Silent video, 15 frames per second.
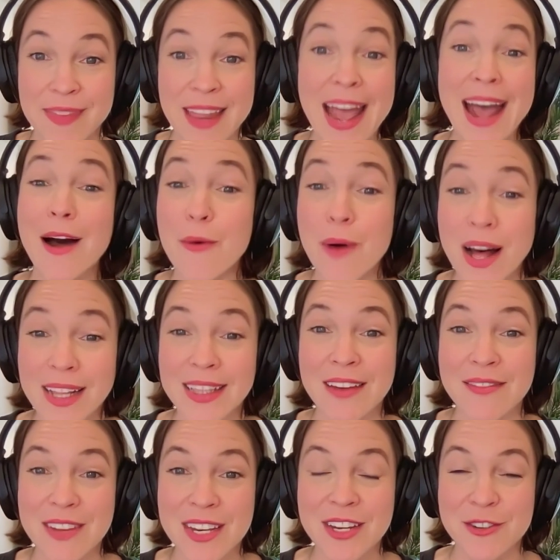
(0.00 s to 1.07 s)
now,
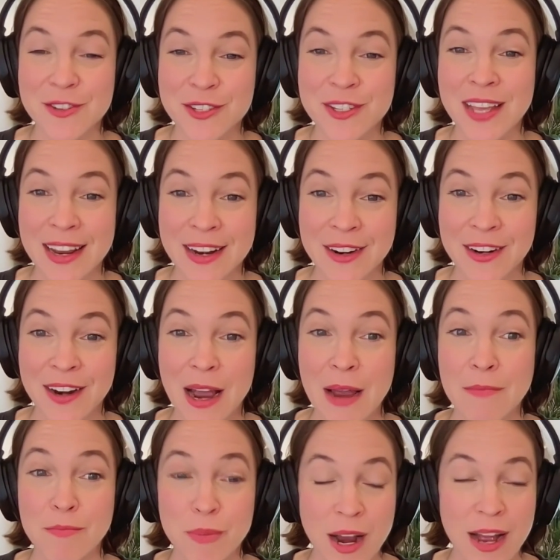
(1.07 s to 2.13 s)
11 years later,
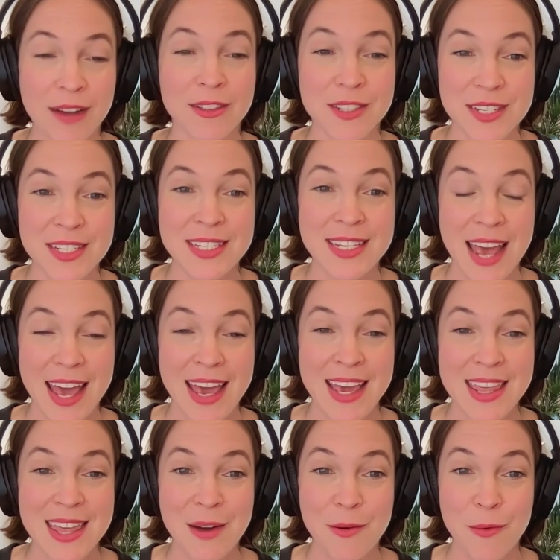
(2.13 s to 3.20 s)
I'm proud to
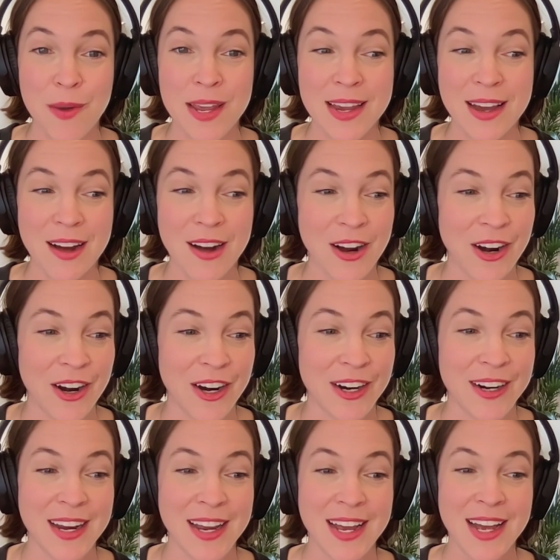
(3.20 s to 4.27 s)
say that we
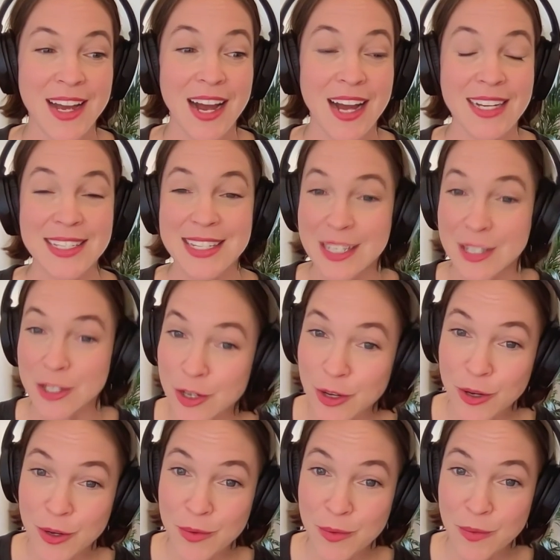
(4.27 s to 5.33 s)
are a
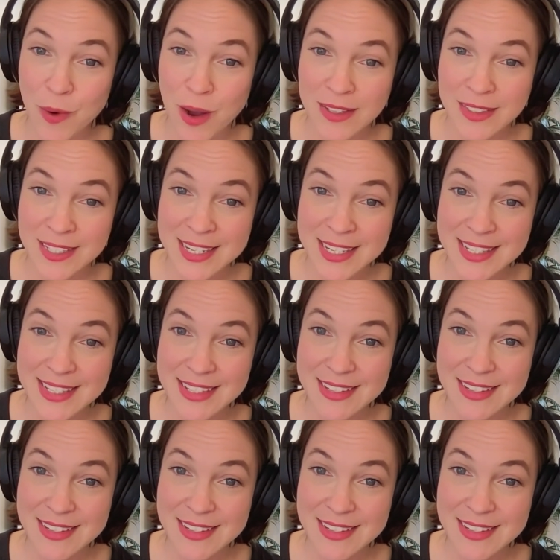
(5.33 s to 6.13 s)
digital wellness